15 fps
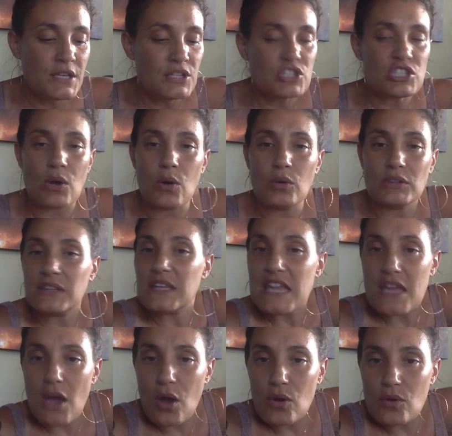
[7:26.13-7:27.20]
So
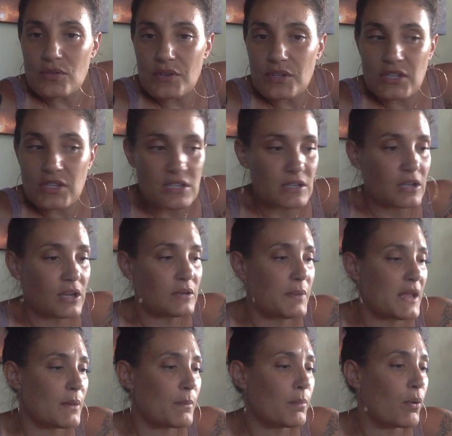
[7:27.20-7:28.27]
Leo could
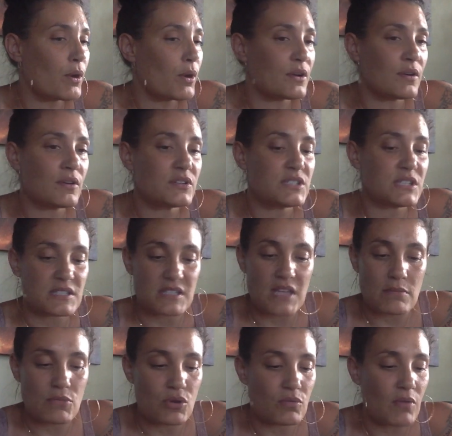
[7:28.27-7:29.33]
be important,
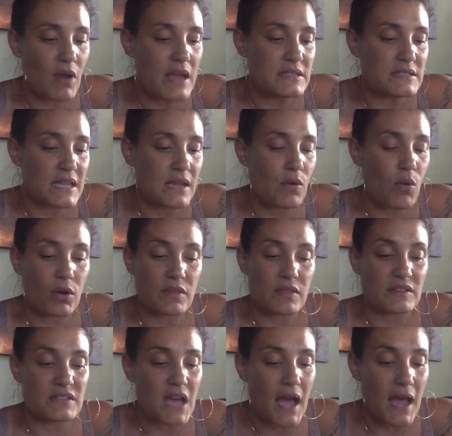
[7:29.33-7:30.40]
sun, moon, rising, or
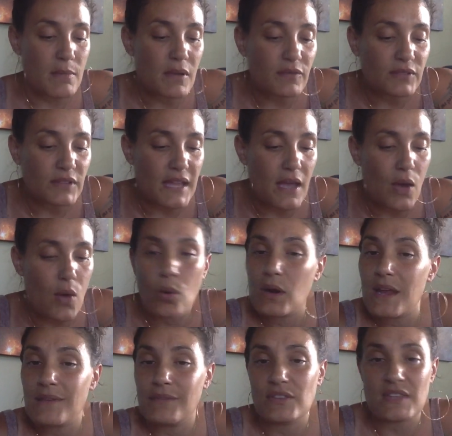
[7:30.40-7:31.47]
the time of Leo, or
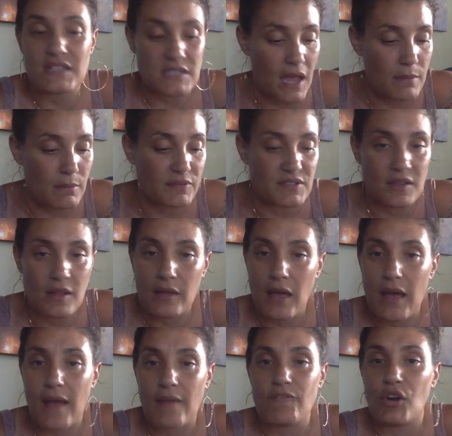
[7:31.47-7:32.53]
even the time of
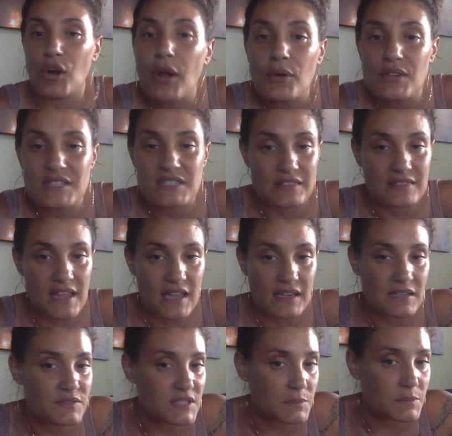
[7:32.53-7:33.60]
Virgo is at the
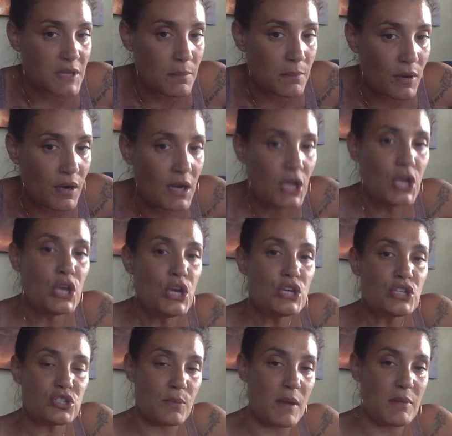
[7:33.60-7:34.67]
end of September.
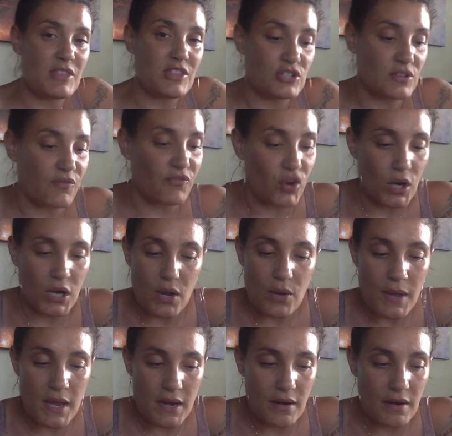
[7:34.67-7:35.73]
So maybe there's a Virgo
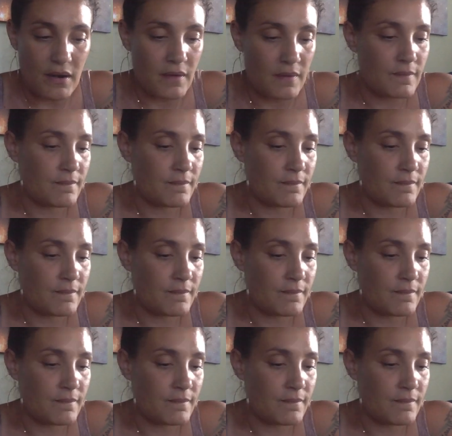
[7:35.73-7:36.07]
here.